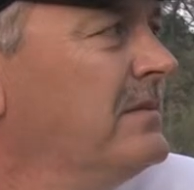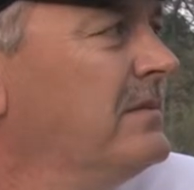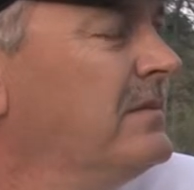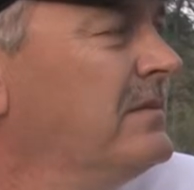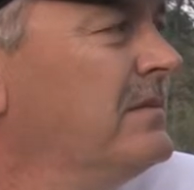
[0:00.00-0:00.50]

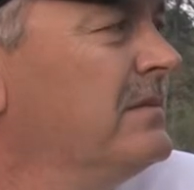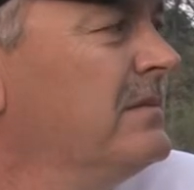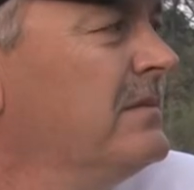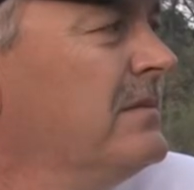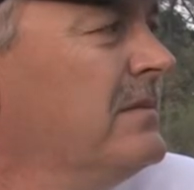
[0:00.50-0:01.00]

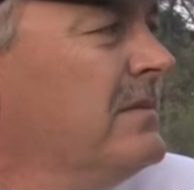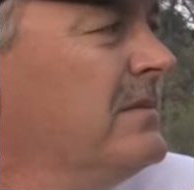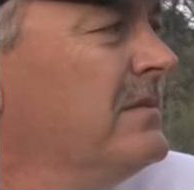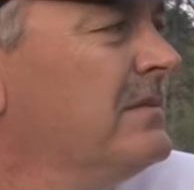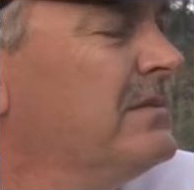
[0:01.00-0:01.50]

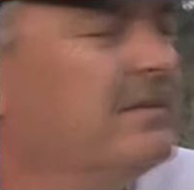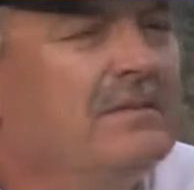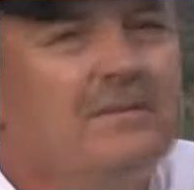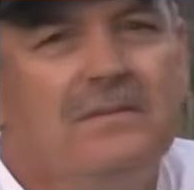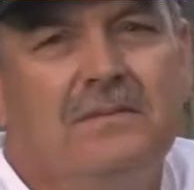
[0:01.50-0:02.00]

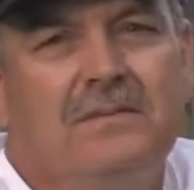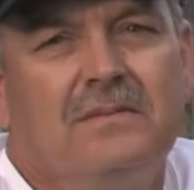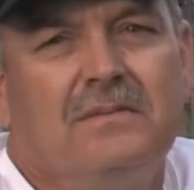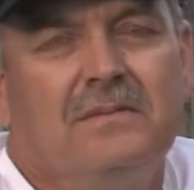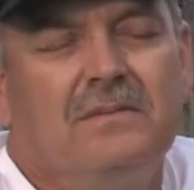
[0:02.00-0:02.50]

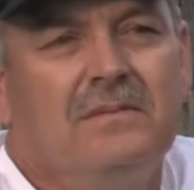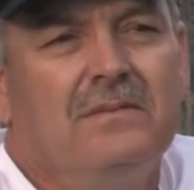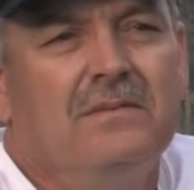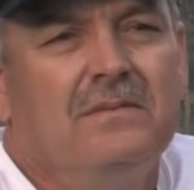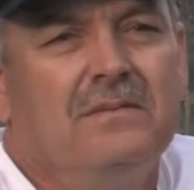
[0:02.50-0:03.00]

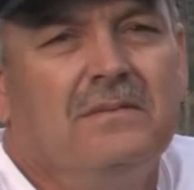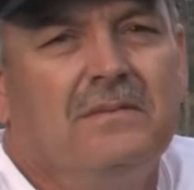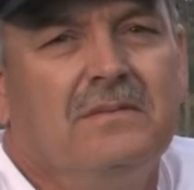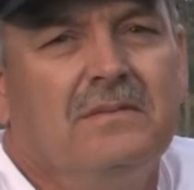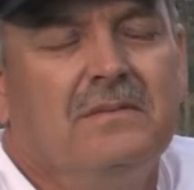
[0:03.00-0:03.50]

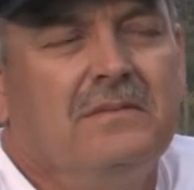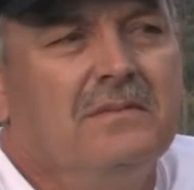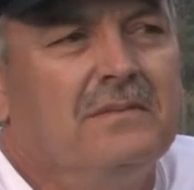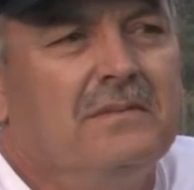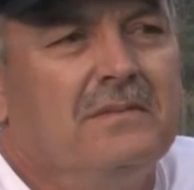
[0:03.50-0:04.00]

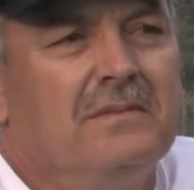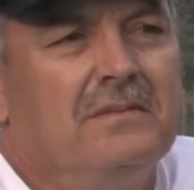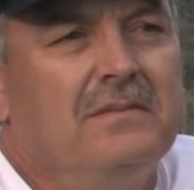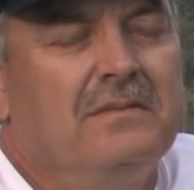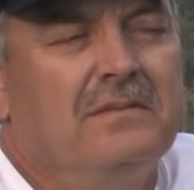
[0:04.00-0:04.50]

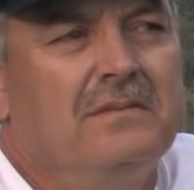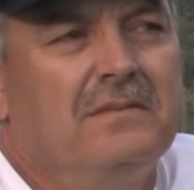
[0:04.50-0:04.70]
(not speaking)